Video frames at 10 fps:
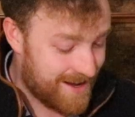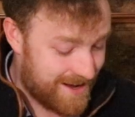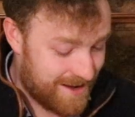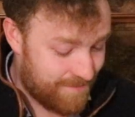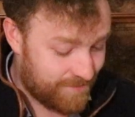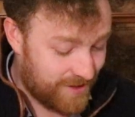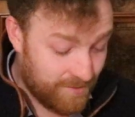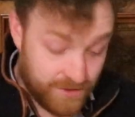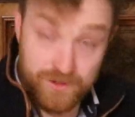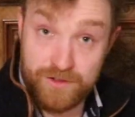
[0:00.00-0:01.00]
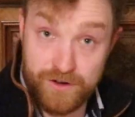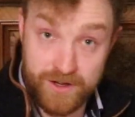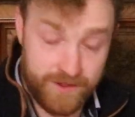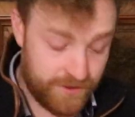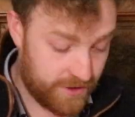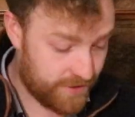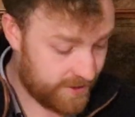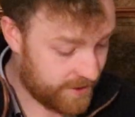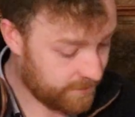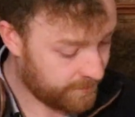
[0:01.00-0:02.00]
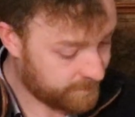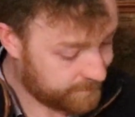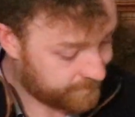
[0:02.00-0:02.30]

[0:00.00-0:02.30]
So that was €33.